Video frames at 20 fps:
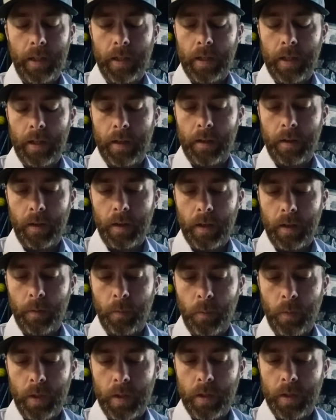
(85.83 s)

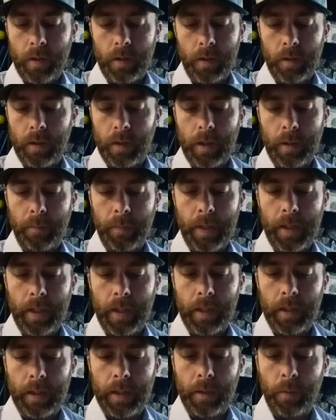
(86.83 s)
and we
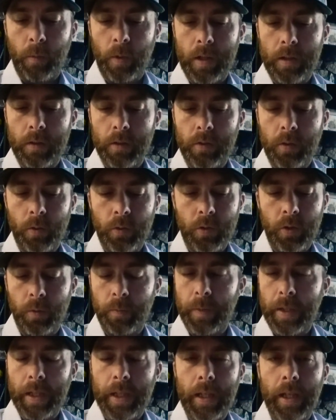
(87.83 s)
immediately went to
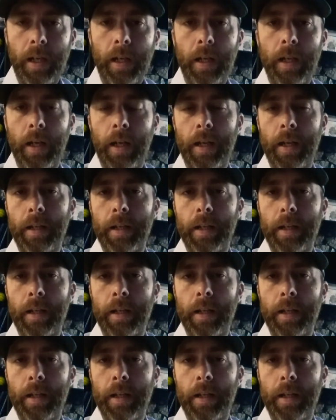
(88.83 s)
social media